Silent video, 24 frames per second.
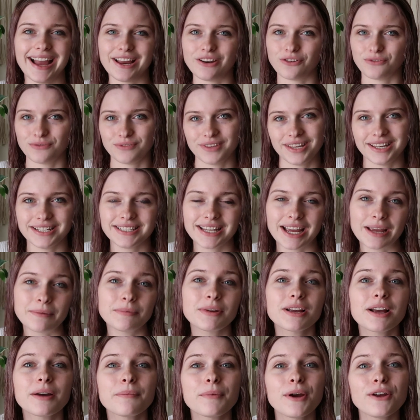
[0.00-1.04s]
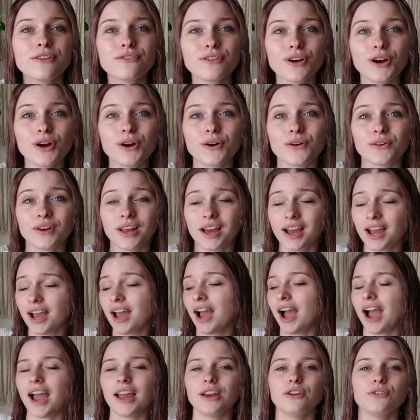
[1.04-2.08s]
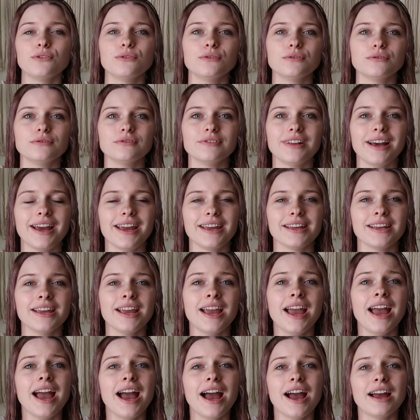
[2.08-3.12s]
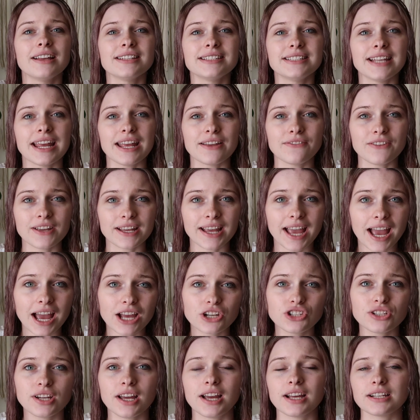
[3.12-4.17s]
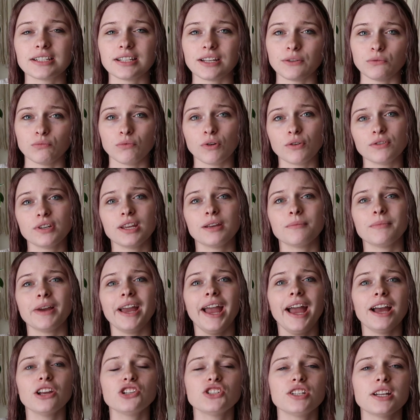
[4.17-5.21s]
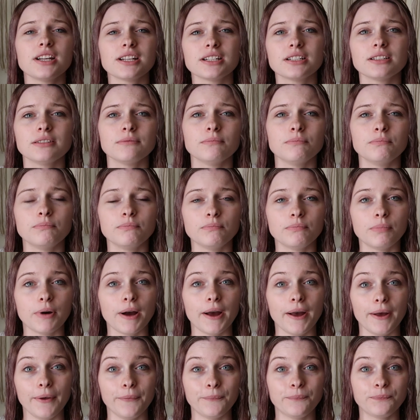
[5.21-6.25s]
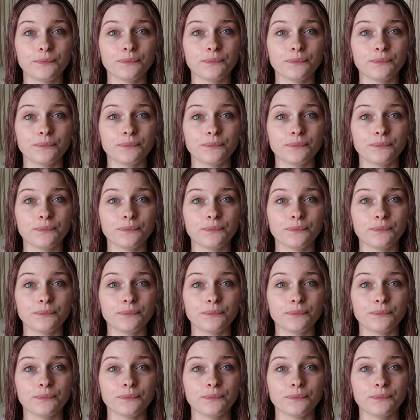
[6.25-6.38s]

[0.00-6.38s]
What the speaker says: I don't like typing on my phone. I don't like saving hashtags. I rotate my hashtags, but